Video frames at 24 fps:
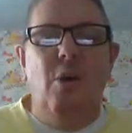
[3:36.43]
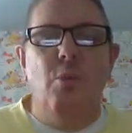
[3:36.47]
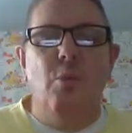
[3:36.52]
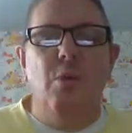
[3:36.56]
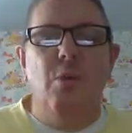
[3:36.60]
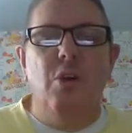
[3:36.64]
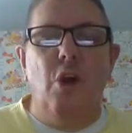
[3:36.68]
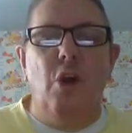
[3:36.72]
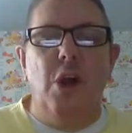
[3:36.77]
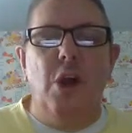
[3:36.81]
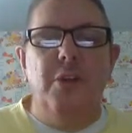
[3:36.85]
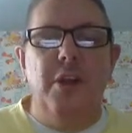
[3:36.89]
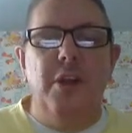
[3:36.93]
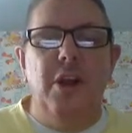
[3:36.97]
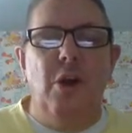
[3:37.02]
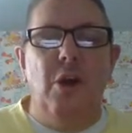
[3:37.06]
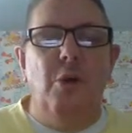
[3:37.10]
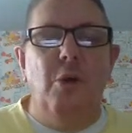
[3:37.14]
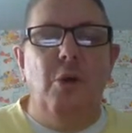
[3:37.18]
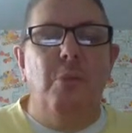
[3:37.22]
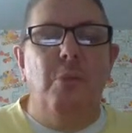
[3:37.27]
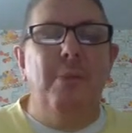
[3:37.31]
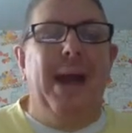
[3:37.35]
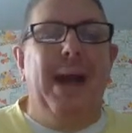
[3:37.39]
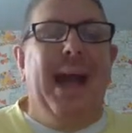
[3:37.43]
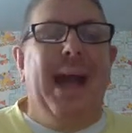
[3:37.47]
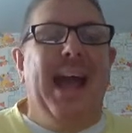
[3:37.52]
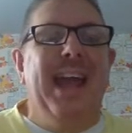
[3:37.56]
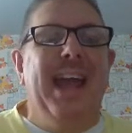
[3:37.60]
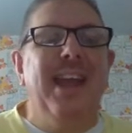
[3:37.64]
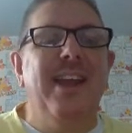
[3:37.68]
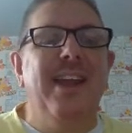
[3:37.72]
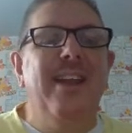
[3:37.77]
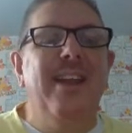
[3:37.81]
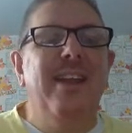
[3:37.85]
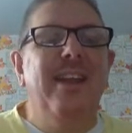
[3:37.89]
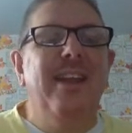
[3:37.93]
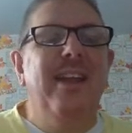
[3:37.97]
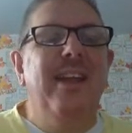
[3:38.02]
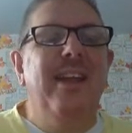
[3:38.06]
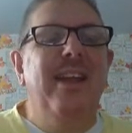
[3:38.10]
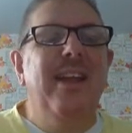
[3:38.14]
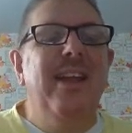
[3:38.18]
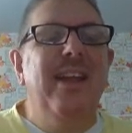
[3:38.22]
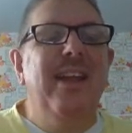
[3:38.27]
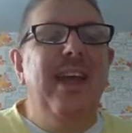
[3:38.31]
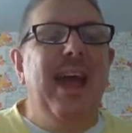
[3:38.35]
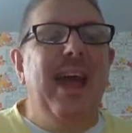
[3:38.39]
we're going to go back
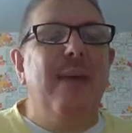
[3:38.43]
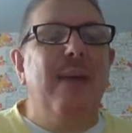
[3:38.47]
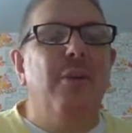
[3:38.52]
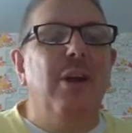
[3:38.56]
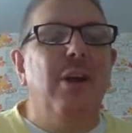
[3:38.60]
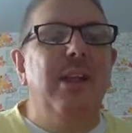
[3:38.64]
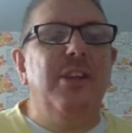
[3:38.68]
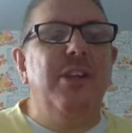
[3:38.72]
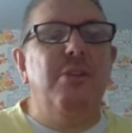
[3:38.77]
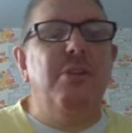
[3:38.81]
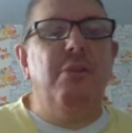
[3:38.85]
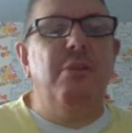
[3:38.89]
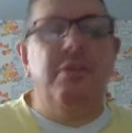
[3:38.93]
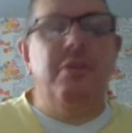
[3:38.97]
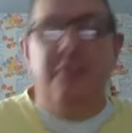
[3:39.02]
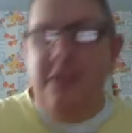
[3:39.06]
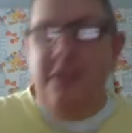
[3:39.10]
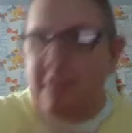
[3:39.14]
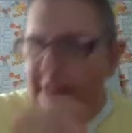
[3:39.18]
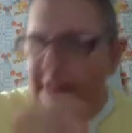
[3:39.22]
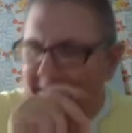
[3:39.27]
and we're going to see the